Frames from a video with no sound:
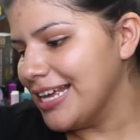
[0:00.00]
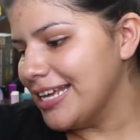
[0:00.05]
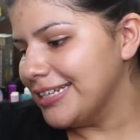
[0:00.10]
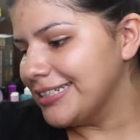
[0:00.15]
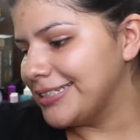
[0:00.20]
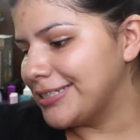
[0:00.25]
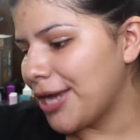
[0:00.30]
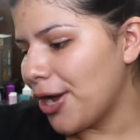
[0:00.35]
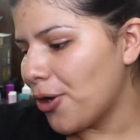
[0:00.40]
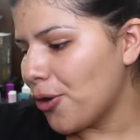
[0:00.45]

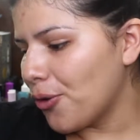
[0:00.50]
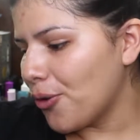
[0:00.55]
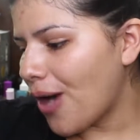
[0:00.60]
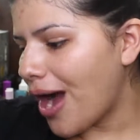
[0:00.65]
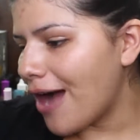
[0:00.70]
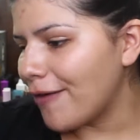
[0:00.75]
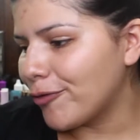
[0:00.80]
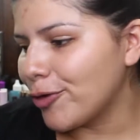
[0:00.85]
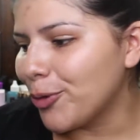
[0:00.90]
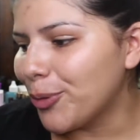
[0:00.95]
So
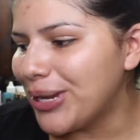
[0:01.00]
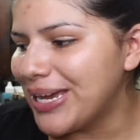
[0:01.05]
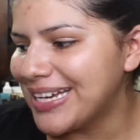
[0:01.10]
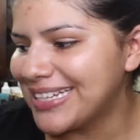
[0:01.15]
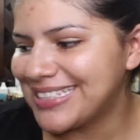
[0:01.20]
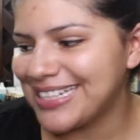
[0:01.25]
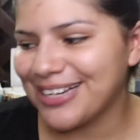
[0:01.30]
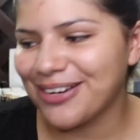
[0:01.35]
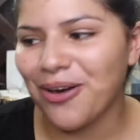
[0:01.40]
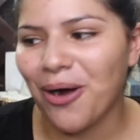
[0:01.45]
a few
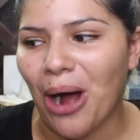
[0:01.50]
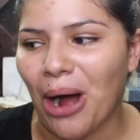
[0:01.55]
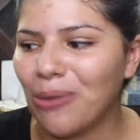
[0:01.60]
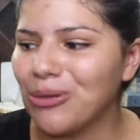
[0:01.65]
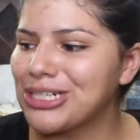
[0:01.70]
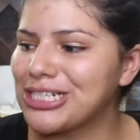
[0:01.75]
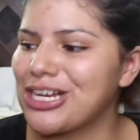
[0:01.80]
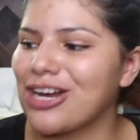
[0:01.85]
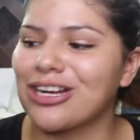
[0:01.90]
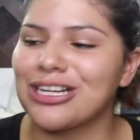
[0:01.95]
weeks ago I
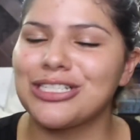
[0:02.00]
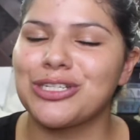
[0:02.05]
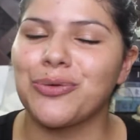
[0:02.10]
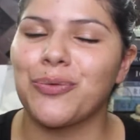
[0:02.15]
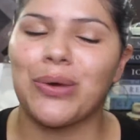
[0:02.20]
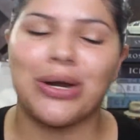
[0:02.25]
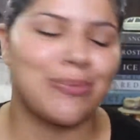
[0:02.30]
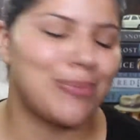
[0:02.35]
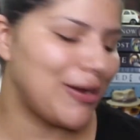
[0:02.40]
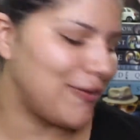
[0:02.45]
was talking to
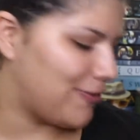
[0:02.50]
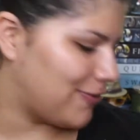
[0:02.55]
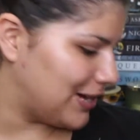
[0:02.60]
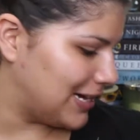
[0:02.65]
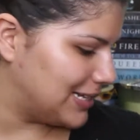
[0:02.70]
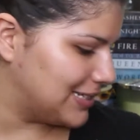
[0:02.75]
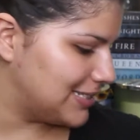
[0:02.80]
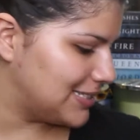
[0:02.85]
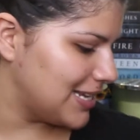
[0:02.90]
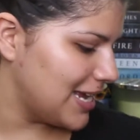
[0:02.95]
one of my
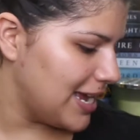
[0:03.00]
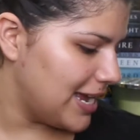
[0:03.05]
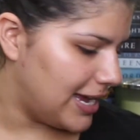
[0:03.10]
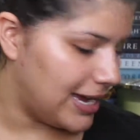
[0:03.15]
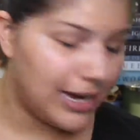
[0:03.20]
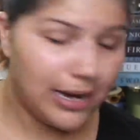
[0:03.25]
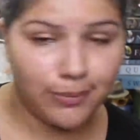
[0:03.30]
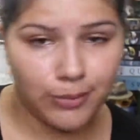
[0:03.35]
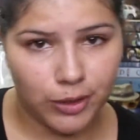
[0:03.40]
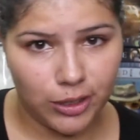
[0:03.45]
friends
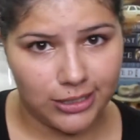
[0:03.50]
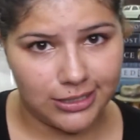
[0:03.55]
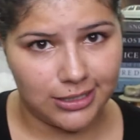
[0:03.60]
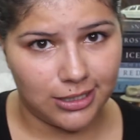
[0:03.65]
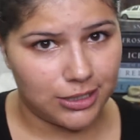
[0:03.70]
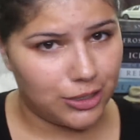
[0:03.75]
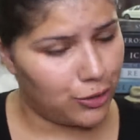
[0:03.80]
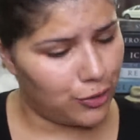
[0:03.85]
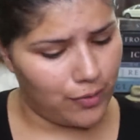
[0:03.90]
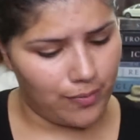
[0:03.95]
and I'm gonna
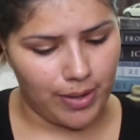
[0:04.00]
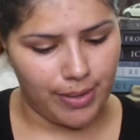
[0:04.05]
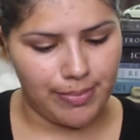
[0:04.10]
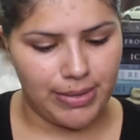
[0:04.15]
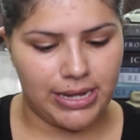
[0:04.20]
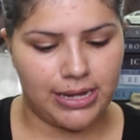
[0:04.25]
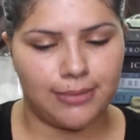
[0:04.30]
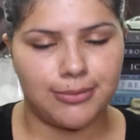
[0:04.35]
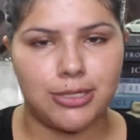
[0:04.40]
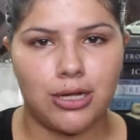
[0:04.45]
start doing my
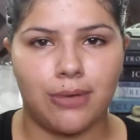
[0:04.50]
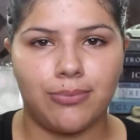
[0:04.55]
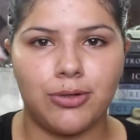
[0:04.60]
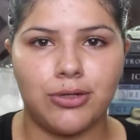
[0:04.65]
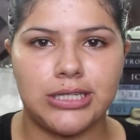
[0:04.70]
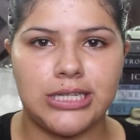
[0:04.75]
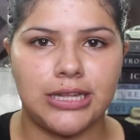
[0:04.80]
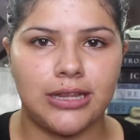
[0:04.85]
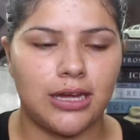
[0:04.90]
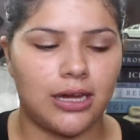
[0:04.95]
makeup, so I'm
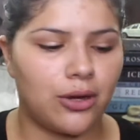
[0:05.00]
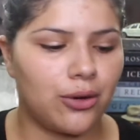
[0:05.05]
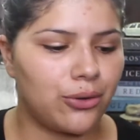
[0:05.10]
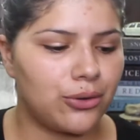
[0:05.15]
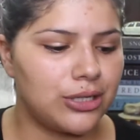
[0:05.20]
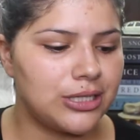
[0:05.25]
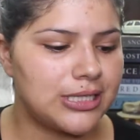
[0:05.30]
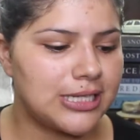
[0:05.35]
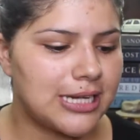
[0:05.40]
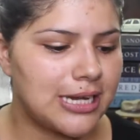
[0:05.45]
using the
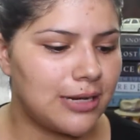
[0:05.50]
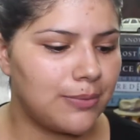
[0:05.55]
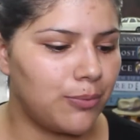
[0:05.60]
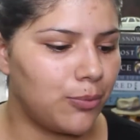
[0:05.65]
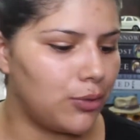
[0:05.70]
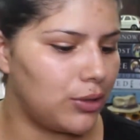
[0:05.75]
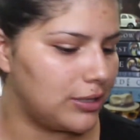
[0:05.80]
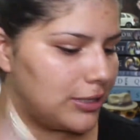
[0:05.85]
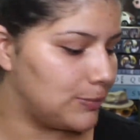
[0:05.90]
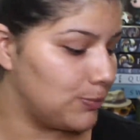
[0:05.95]
Coconut
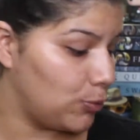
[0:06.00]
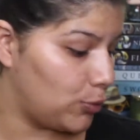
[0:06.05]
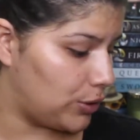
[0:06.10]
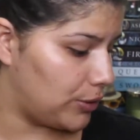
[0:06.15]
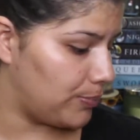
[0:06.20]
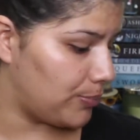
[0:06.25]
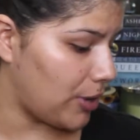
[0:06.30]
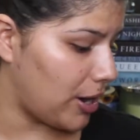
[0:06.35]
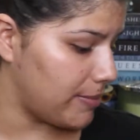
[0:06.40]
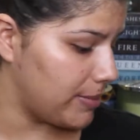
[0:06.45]
Skin
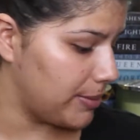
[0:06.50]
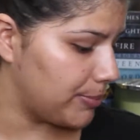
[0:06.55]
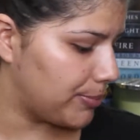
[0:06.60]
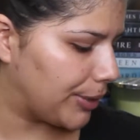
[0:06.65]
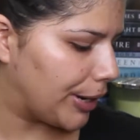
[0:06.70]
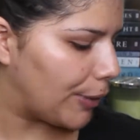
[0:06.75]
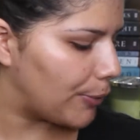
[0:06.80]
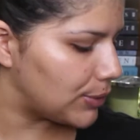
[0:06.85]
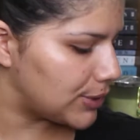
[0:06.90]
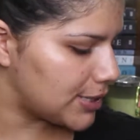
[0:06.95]
Smoothing Primer,
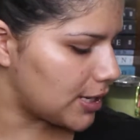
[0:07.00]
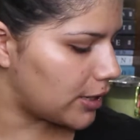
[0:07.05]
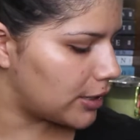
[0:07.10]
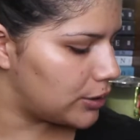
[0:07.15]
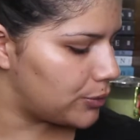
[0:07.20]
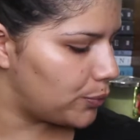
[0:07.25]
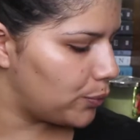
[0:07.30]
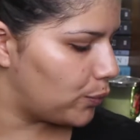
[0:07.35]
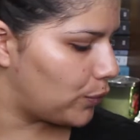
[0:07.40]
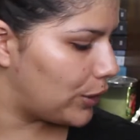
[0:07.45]
but I was
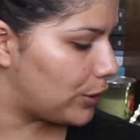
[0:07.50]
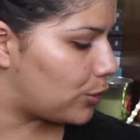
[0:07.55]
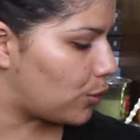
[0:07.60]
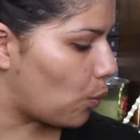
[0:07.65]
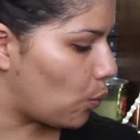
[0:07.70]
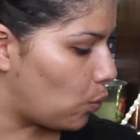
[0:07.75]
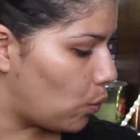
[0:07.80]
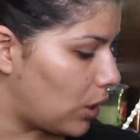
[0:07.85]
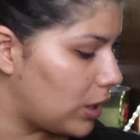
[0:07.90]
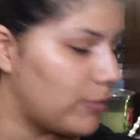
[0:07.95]
talking with
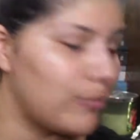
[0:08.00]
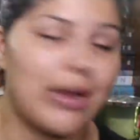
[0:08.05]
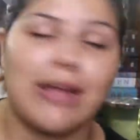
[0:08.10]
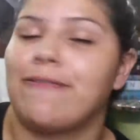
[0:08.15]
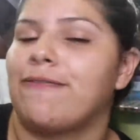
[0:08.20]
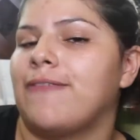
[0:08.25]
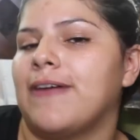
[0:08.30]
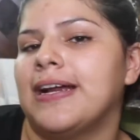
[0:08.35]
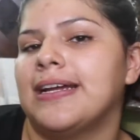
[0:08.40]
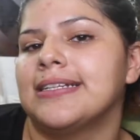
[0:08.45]
one of my
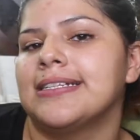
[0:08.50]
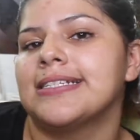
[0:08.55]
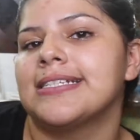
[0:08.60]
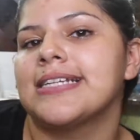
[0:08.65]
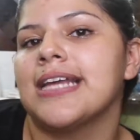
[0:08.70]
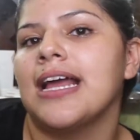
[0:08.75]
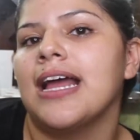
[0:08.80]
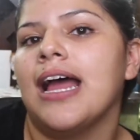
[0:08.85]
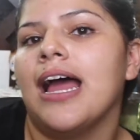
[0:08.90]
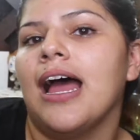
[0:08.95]
friends
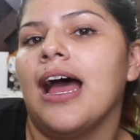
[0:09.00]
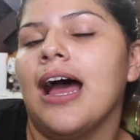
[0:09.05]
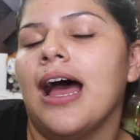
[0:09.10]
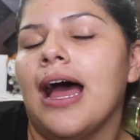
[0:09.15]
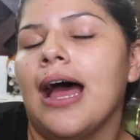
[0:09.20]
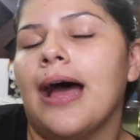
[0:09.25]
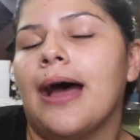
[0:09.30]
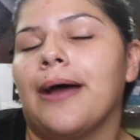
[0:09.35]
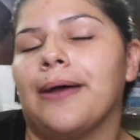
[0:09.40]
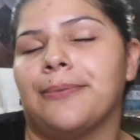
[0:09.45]

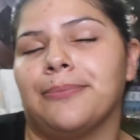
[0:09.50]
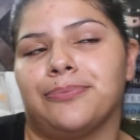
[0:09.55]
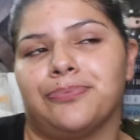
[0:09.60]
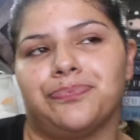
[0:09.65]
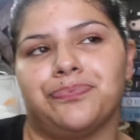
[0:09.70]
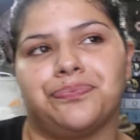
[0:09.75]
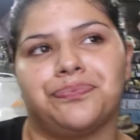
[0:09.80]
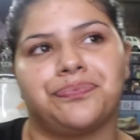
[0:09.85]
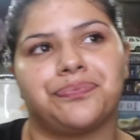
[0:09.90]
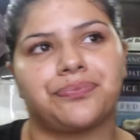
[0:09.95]
a
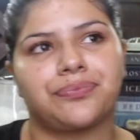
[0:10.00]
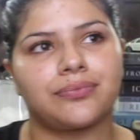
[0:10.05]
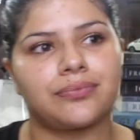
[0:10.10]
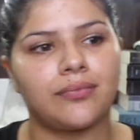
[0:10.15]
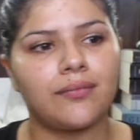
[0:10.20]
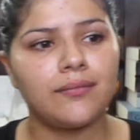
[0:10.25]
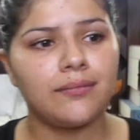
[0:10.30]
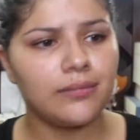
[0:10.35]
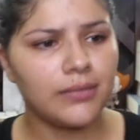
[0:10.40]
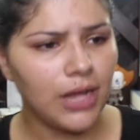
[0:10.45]

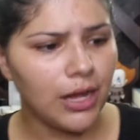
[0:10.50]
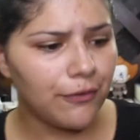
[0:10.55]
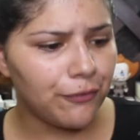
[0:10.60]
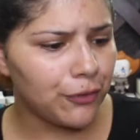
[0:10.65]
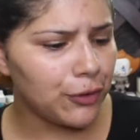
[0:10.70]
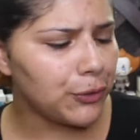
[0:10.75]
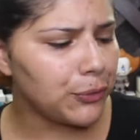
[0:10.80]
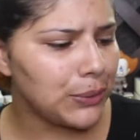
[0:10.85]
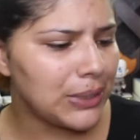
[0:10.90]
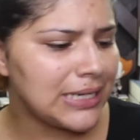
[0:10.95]

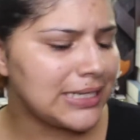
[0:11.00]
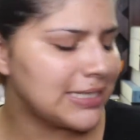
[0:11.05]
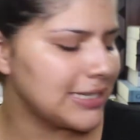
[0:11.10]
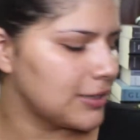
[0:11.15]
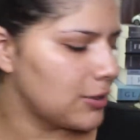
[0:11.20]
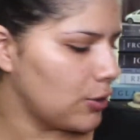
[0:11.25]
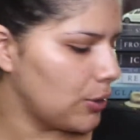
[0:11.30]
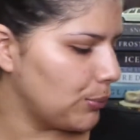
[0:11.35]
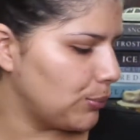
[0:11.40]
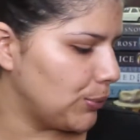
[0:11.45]
few weeks
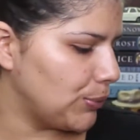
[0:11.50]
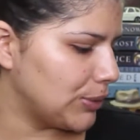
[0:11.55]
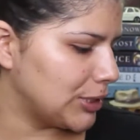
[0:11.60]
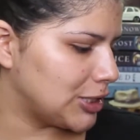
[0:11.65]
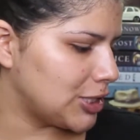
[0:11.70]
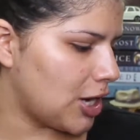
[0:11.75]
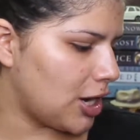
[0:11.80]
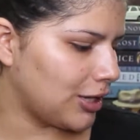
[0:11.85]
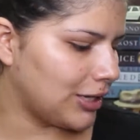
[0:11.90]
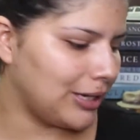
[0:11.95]
ago and we were
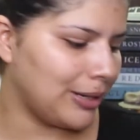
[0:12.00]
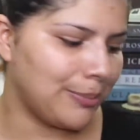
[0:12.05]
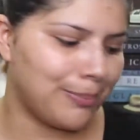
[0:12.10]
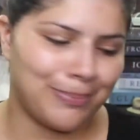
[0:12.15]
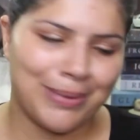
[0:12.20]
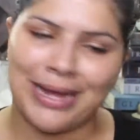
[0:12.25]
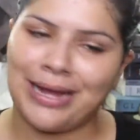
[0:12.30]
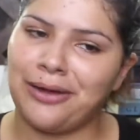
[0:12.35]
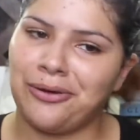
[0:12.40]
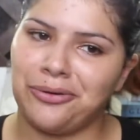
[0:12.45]
talking
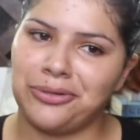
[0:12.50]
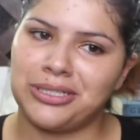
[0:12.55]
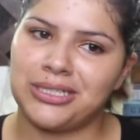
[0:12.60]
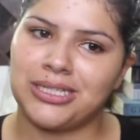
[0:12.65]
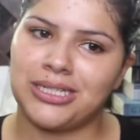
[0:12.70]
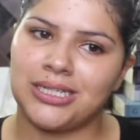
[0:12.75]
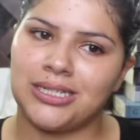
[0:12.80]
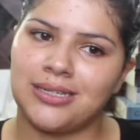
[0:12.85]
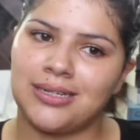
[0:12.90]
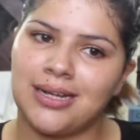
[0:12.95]

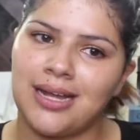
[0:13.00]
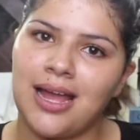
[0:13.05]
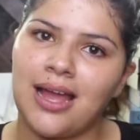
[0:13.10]
about